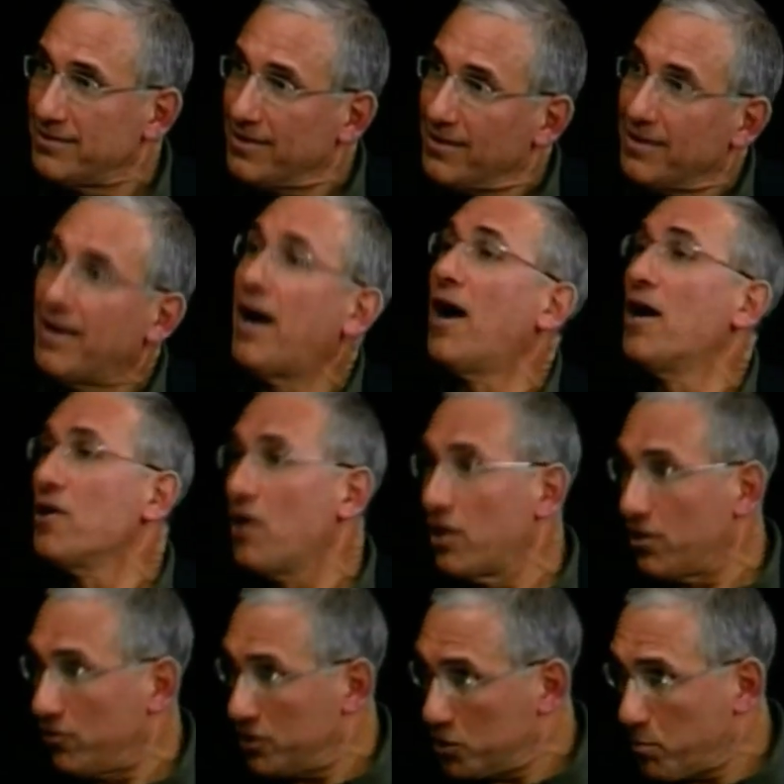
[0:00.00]
correct,
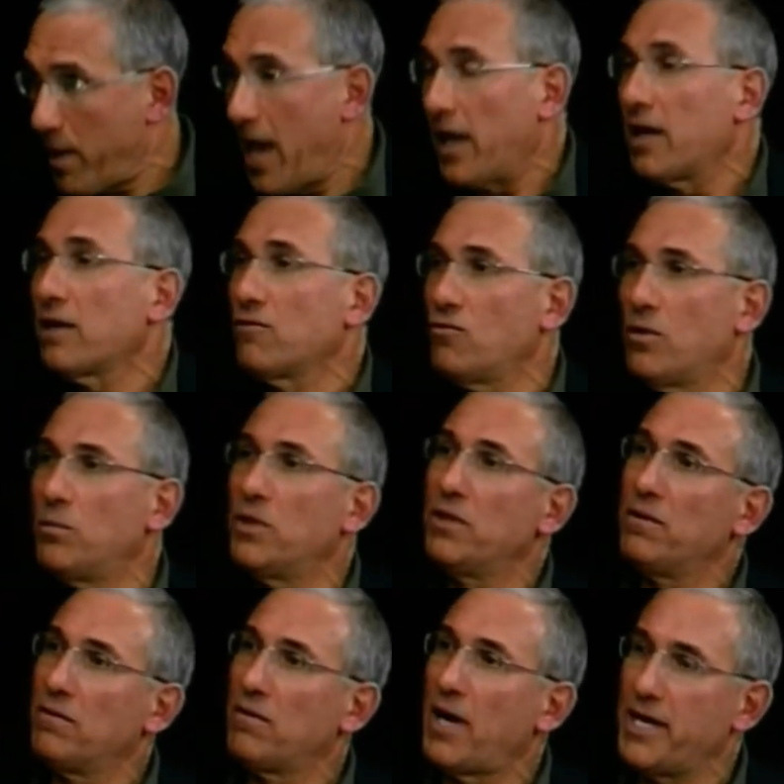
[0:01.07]
another Hispanic
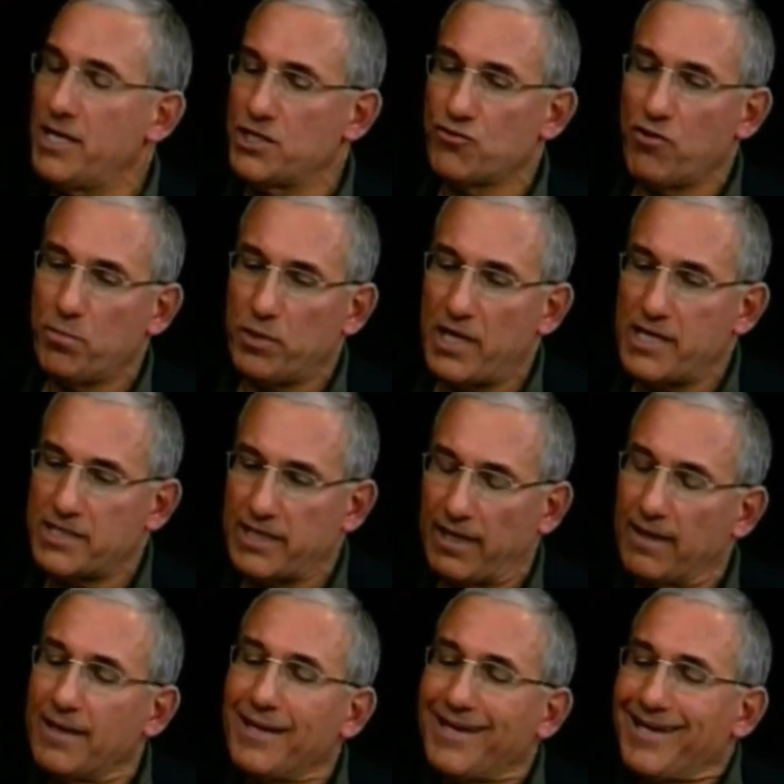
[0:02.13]
woman, right, right. is replacing.
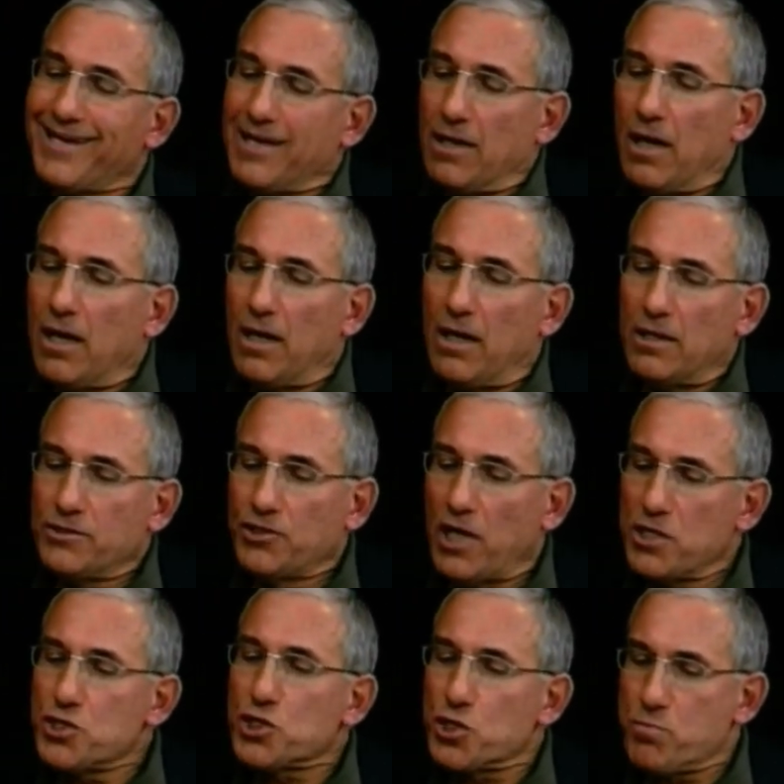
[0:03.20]
Uh,
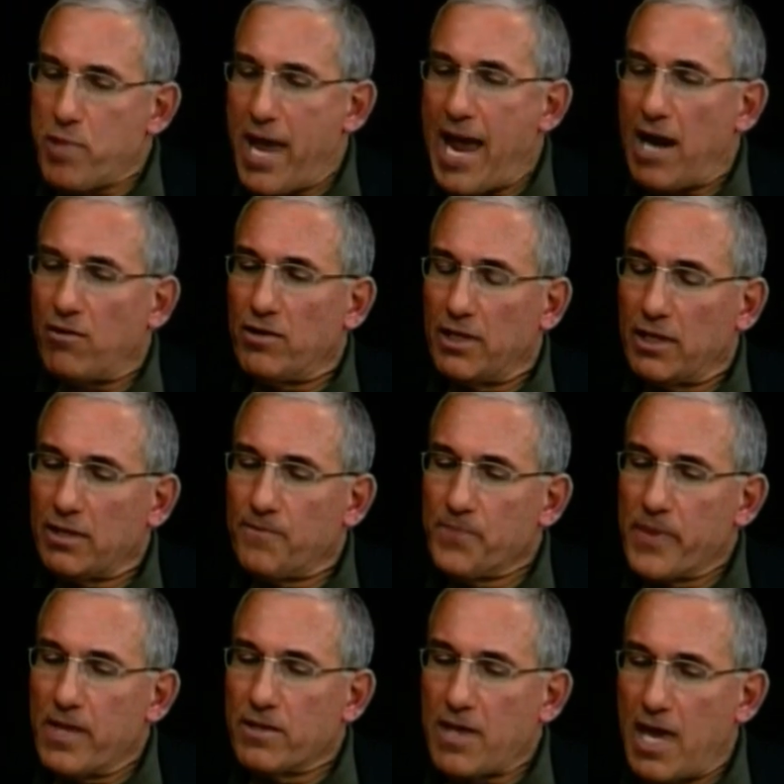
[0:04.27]
Judge Ciparick
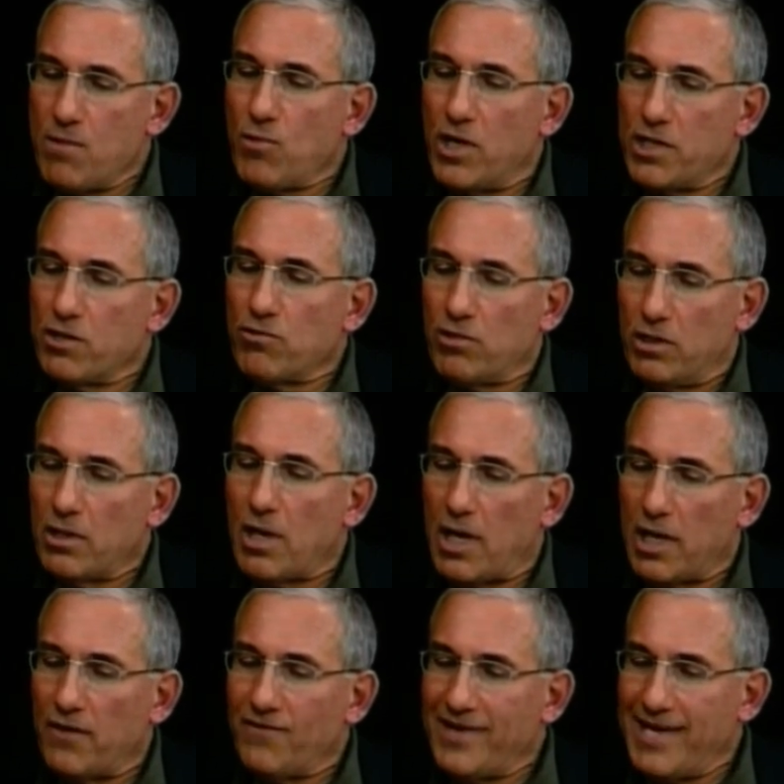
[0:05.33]
came under a
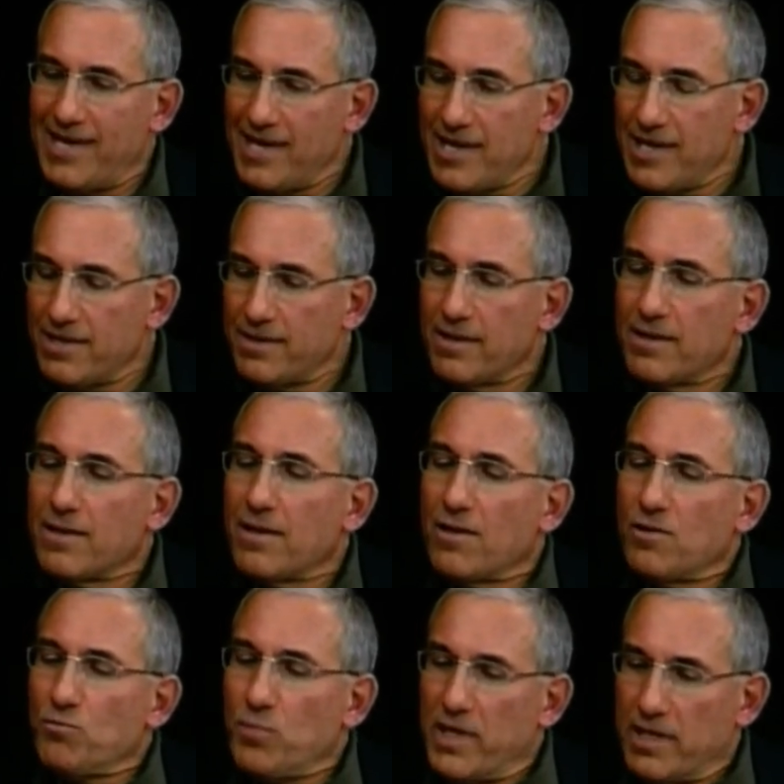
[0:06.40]
lot of heat
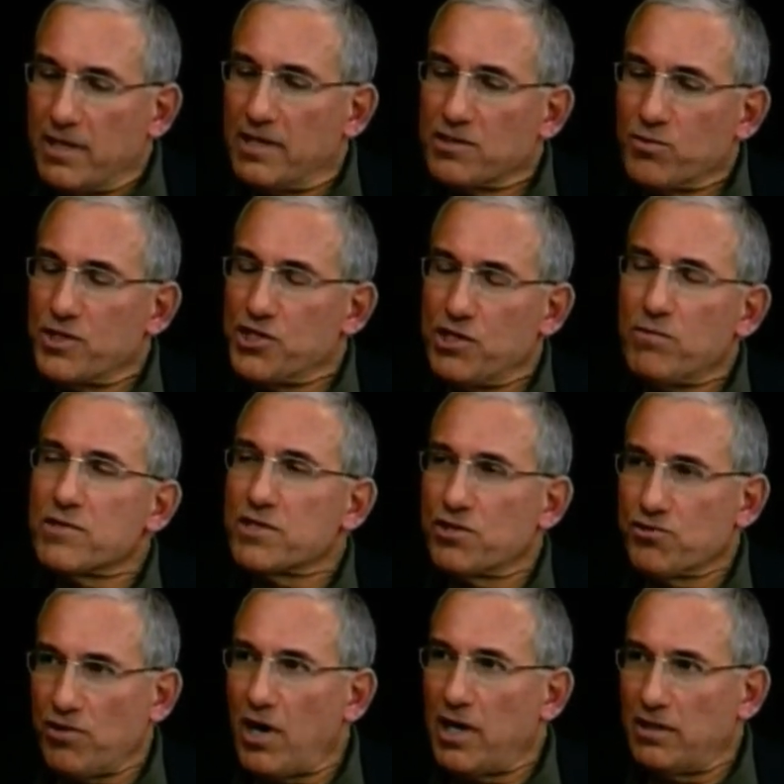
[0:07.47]
because when she was a
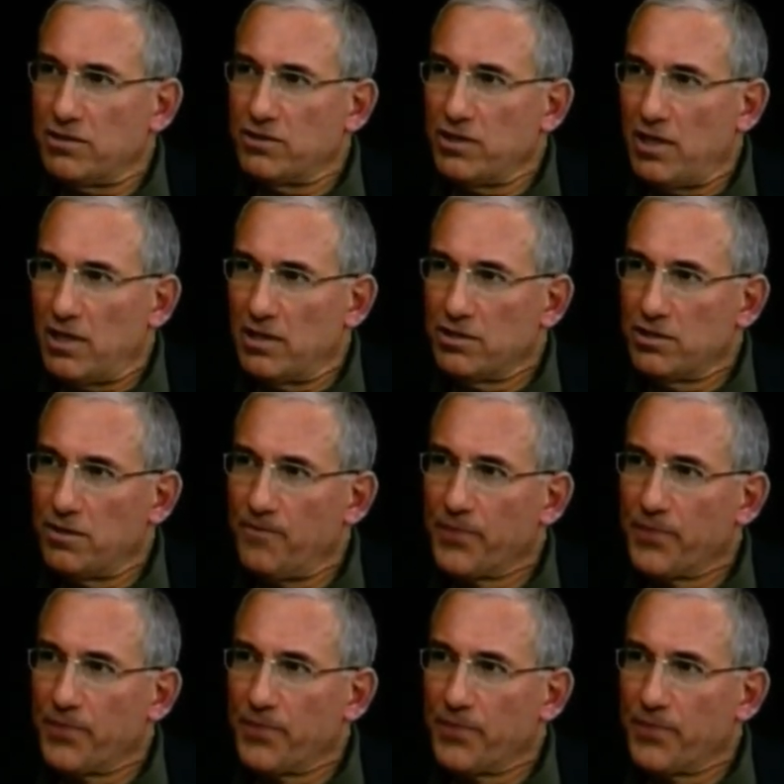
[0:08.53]
trial judge,